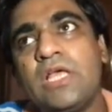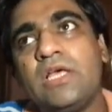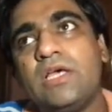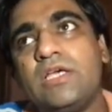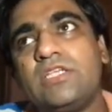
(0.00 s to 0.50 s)

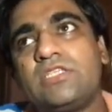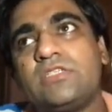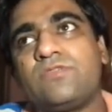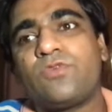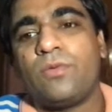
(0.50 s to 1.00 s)

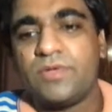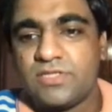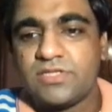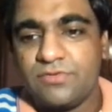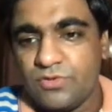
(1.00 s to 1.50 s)
is from
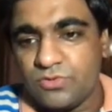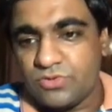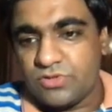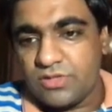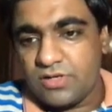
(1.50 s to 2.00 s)
his
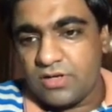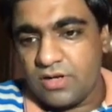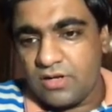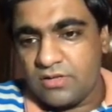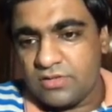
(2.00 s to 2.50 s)
reviews.
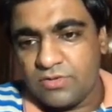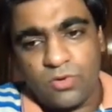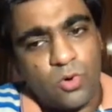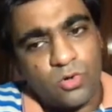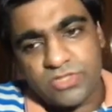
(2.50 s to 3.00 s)
The
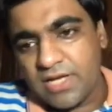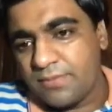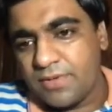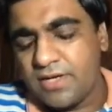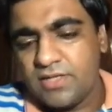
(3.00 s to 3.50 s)
course I
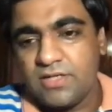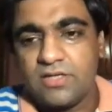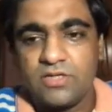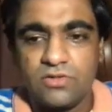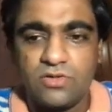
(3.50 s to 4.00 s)
made,
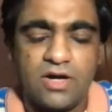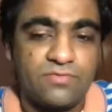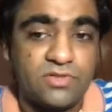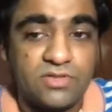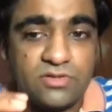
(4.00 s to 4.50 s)

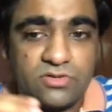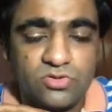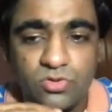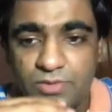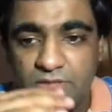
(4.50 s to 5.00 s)
after
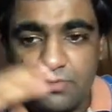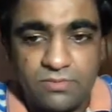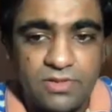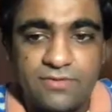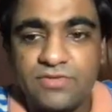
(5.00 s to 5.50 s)
so many
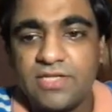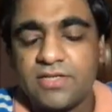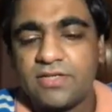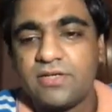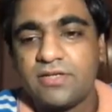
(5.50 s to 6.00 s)
people have
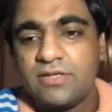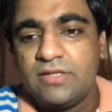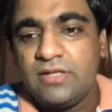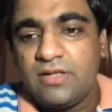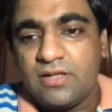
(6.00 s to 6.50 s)
taken it,
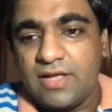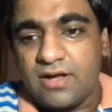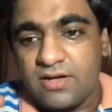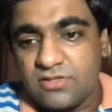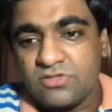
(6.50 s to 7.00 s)
like
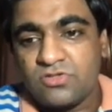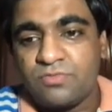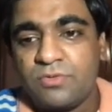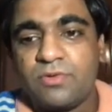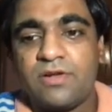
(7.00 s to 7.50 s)
hundreds of
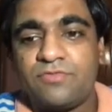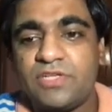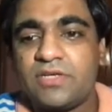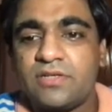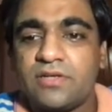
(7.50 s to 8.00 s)
people have
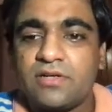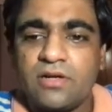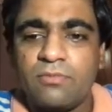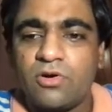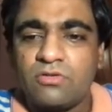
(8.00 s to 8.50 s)
taken it,
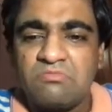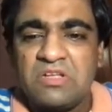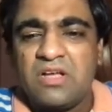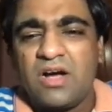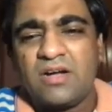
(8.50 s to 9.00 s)
about
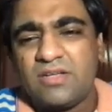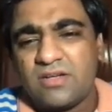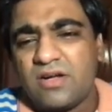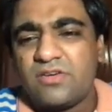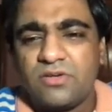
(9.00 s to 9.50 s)
under
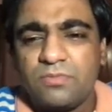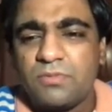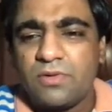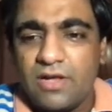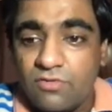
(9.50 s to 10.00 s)
100
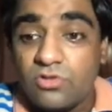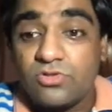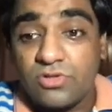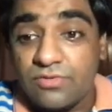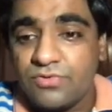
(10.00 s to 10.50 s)
people have
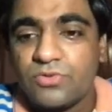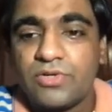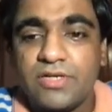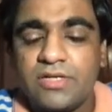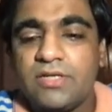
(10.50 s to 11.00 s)
also
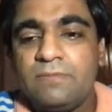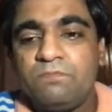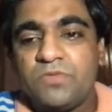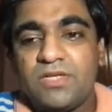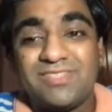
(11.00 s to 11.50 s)
reviewed it,
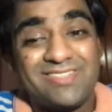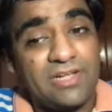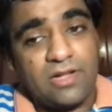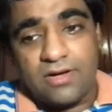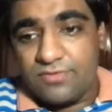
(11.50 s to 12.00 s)
it's
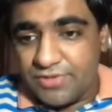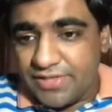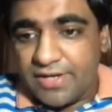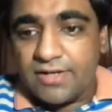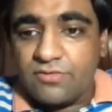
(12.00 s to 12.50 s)
still
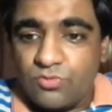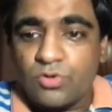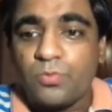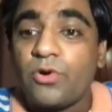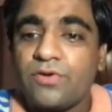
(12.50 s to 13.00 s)
hovering at
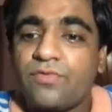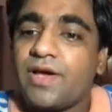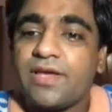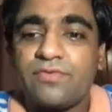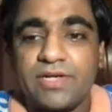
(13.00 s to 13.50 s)

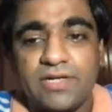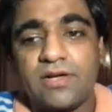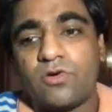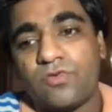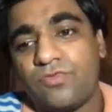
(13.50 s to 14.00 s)
4.5 rating
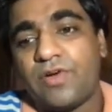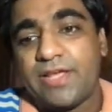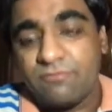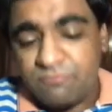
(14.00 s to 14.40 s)
out of 5.